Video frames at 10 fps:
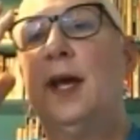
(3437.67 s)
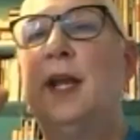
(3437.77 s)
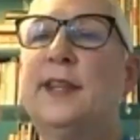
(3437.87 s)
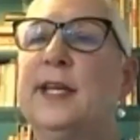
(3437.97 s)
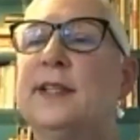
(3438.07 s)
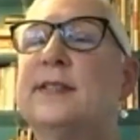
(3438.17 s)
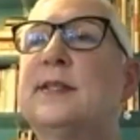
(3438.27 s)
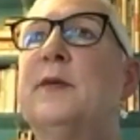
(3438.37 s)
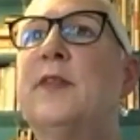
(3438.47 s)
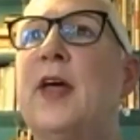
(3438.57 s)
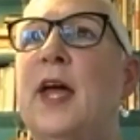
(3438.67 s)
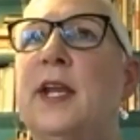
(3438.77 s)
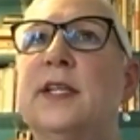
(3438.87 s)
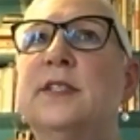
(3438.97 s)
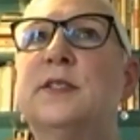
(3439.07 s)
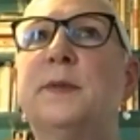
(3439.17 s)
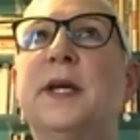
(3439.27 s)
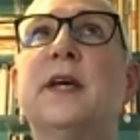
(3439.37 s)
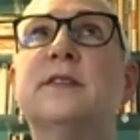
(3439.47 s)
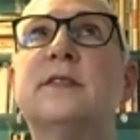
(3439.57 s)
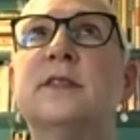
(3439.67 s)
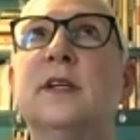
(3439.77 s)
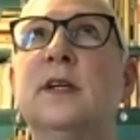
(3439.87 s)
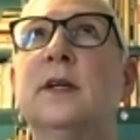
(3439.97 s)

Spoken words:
And I think some of that is because